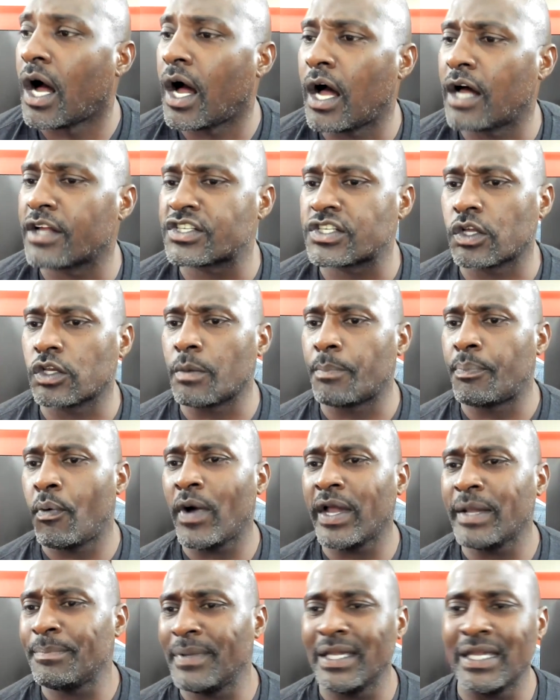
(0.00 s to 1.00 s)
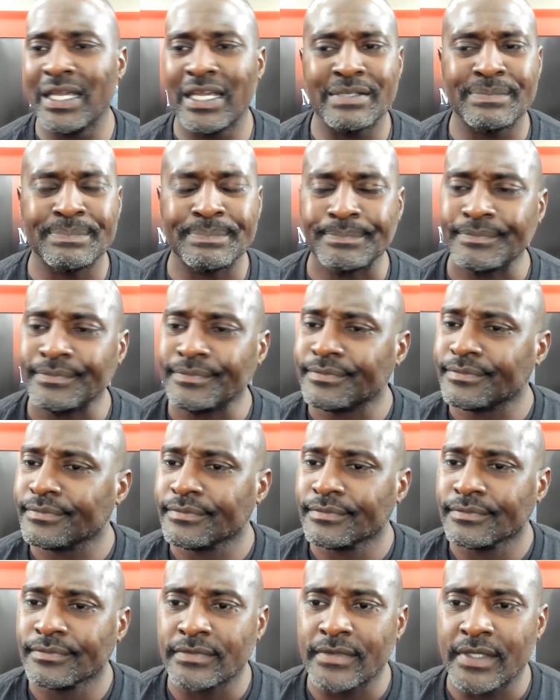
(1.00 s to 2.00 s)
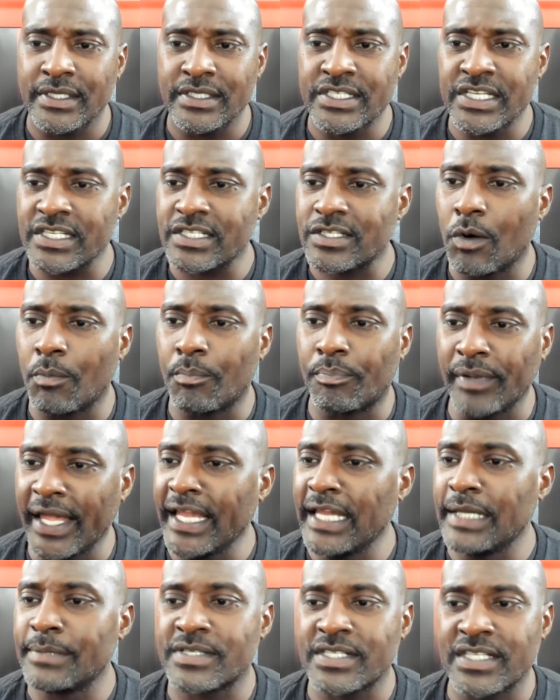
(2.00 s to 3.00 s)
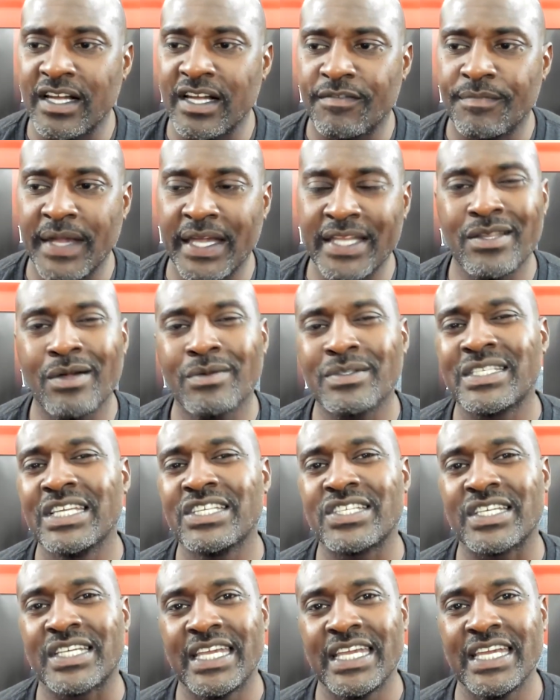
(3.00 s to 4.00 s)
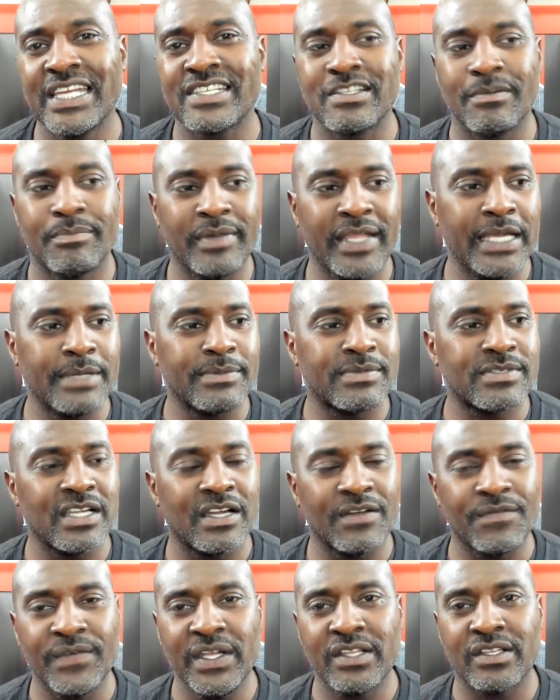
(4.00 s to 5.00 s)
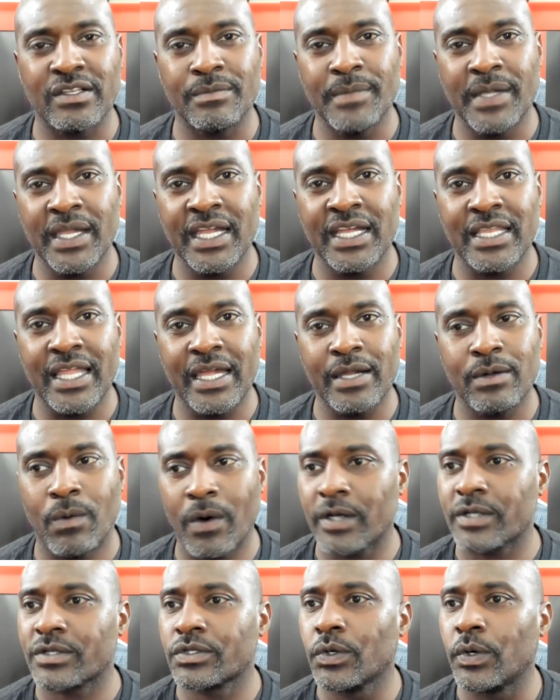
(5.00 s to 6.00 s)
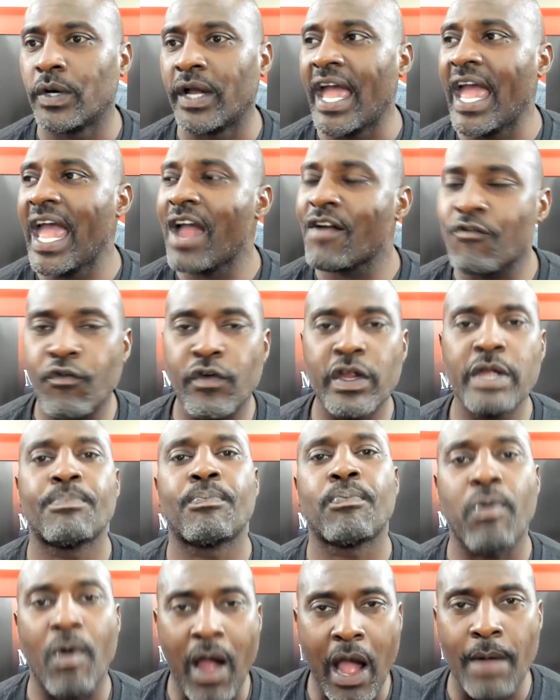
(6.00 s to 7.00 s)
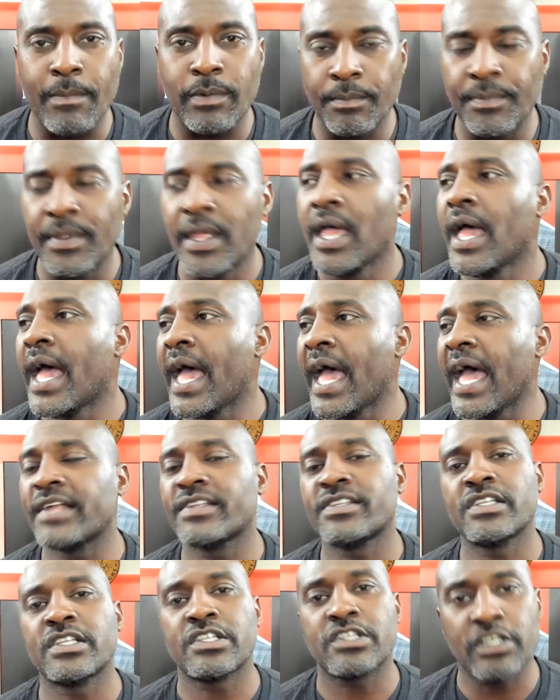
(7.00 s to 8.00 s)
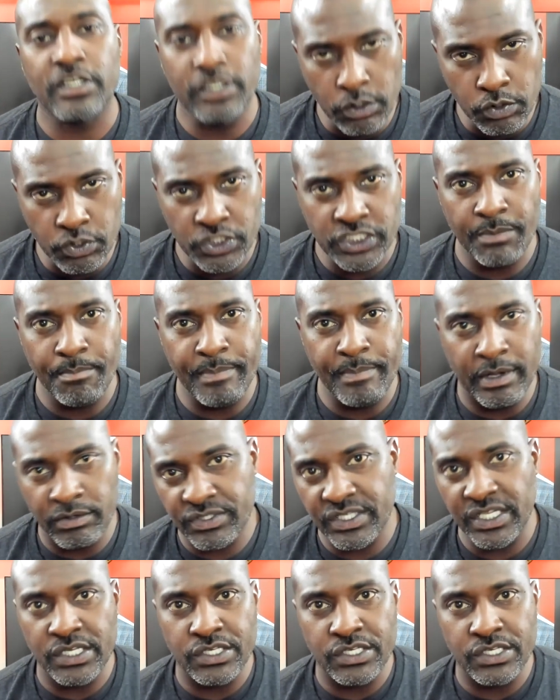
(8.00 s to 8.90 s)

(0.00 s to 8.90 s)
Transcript: uh, so the point being, just don't blame stuff, man. Don't teach your kids to blame stuff either, man. Like work through it. Every problem has a solution built